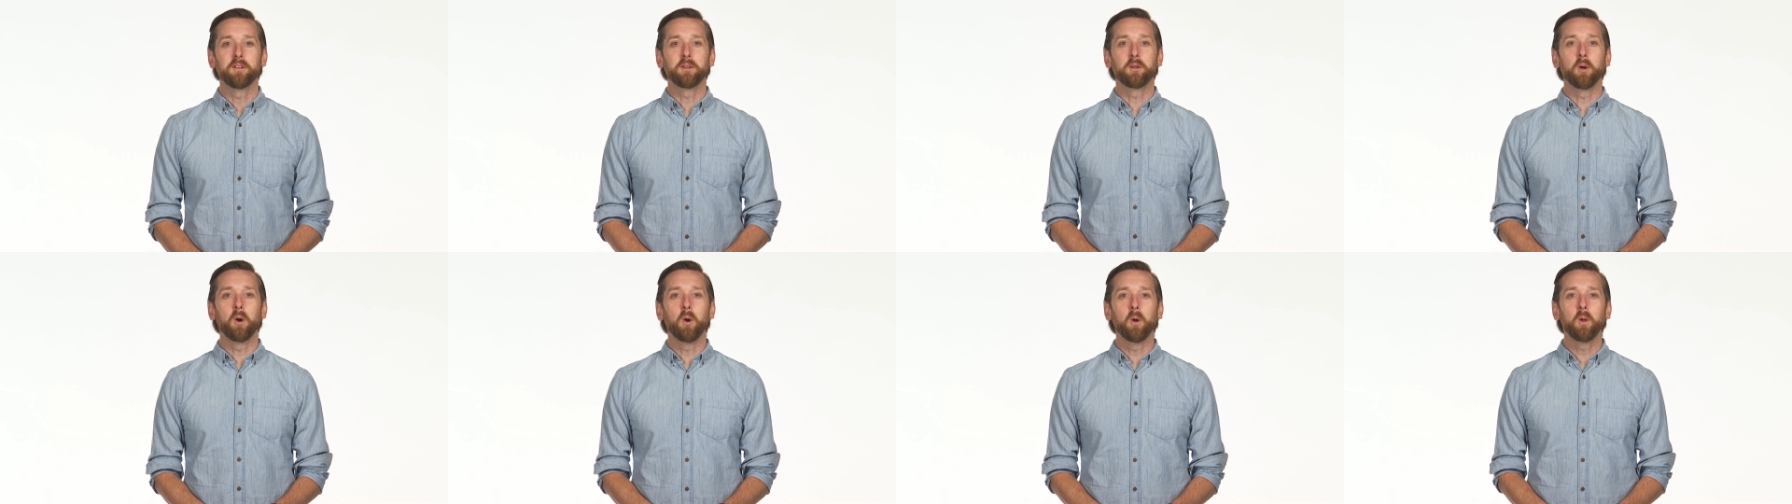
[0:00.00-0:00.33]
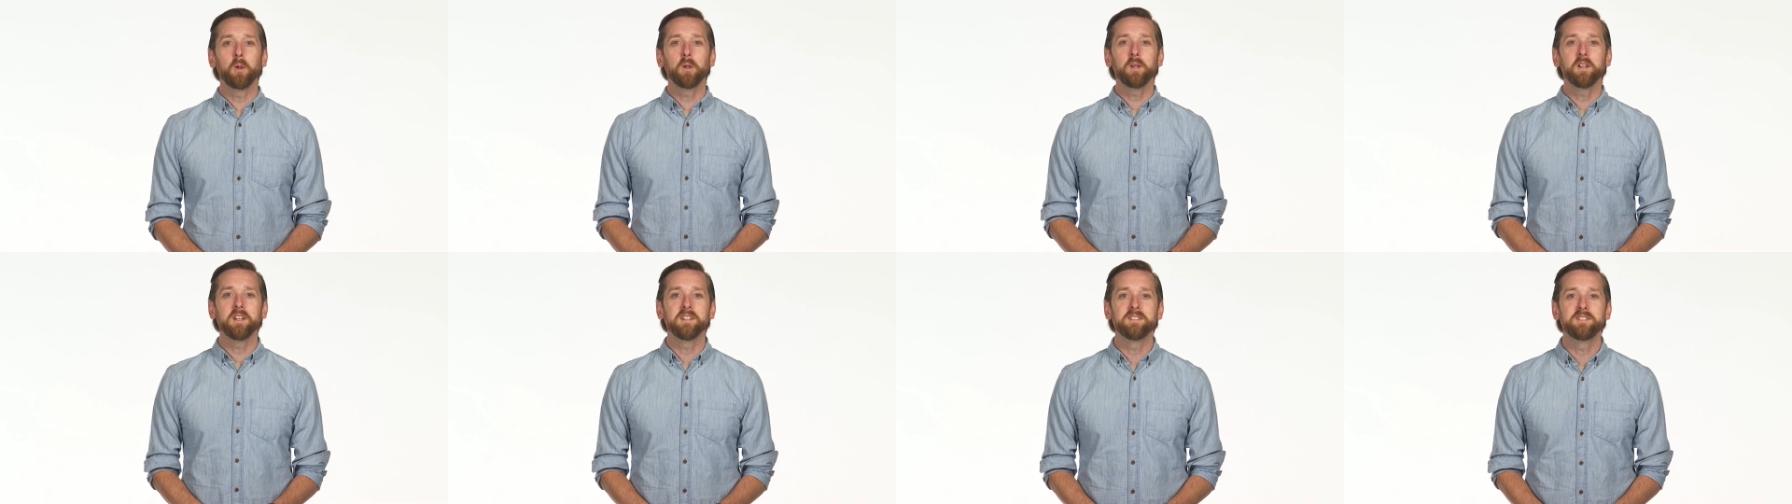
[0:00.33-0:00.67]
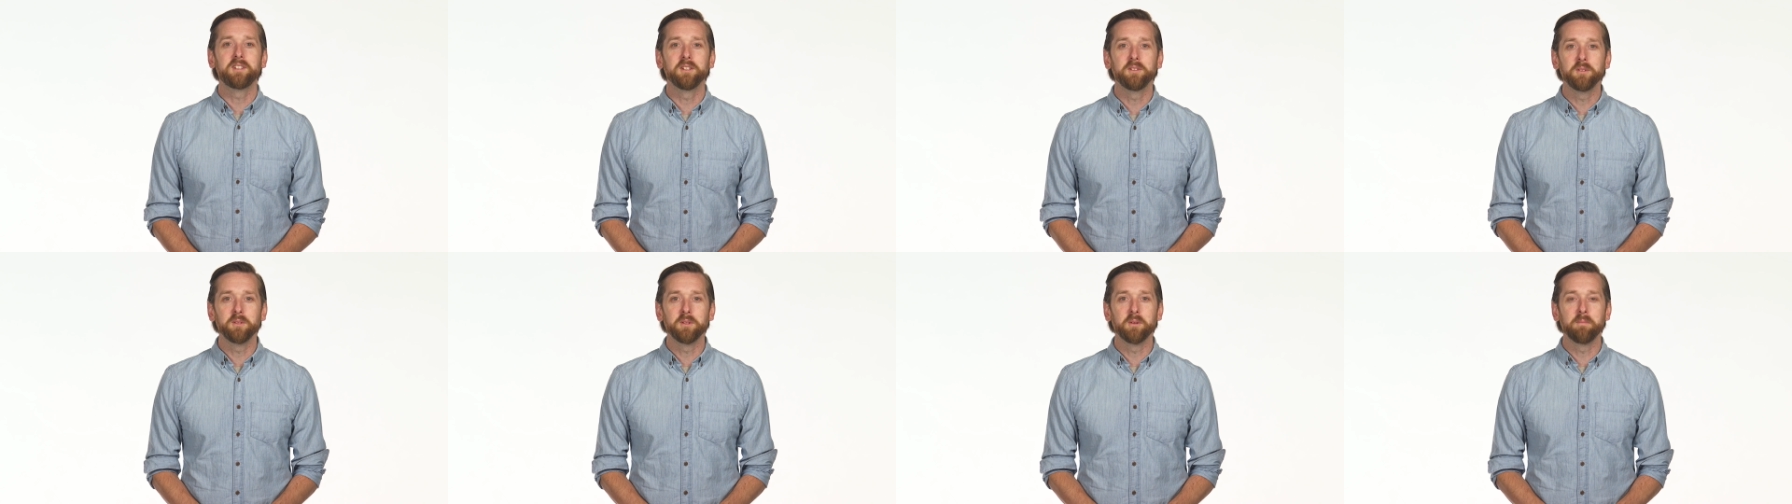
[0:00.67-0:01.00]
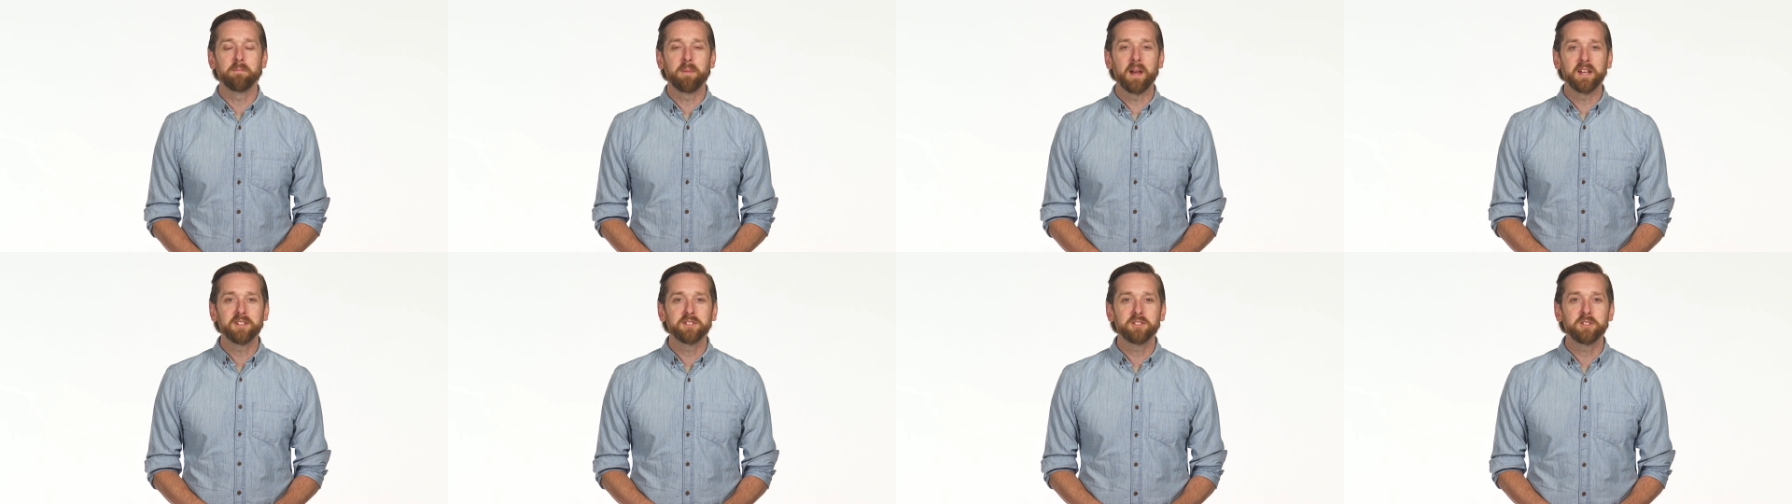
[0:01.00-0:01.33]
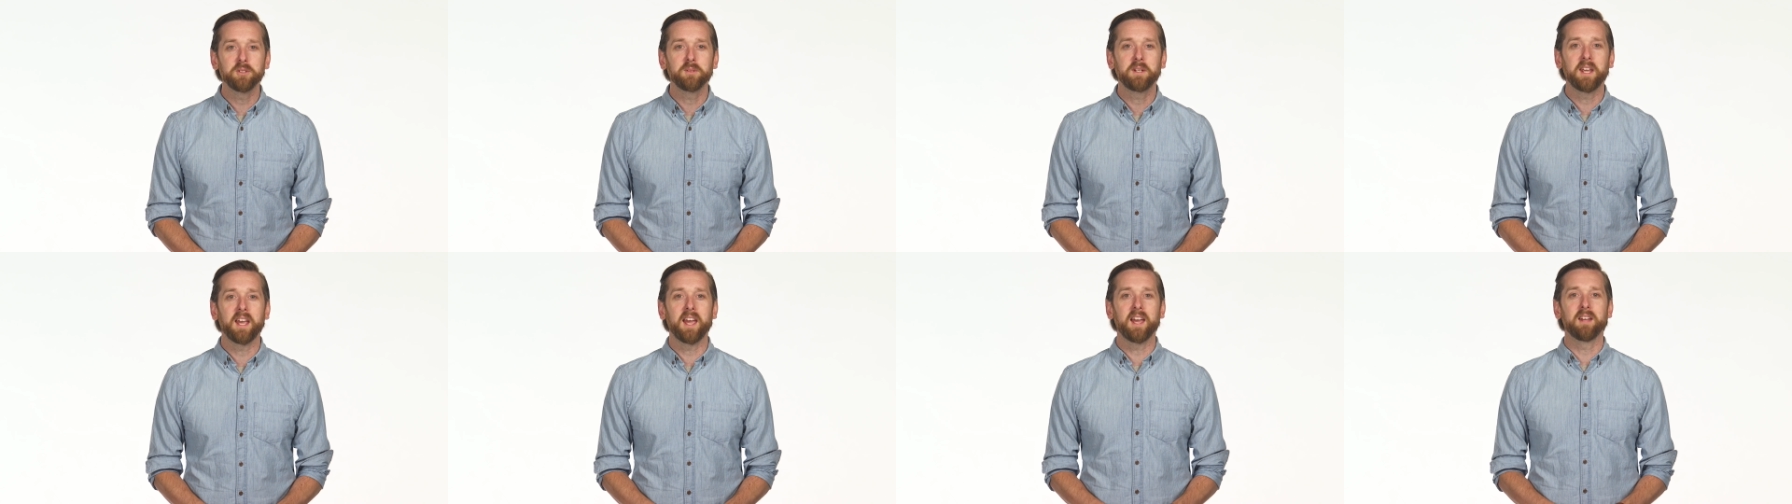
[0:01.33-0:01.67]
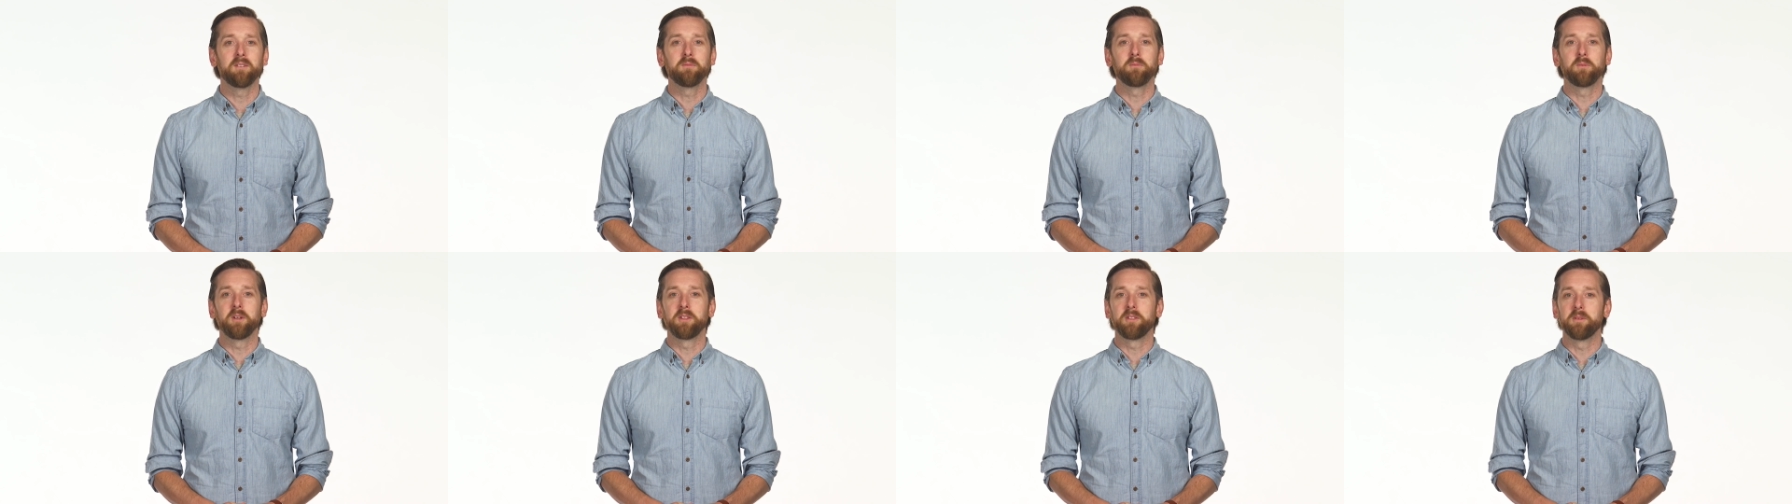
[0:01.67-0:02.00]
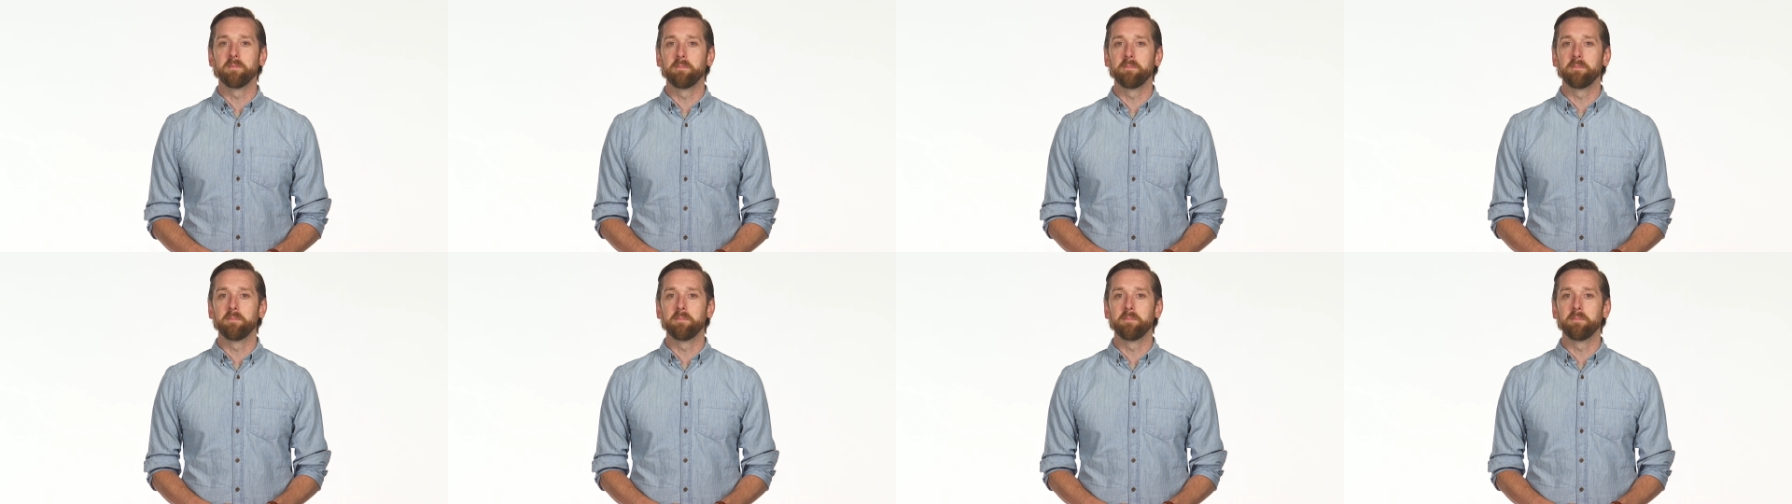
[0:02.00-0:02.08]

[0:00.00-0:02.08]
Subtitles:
The goal is to do the best you can with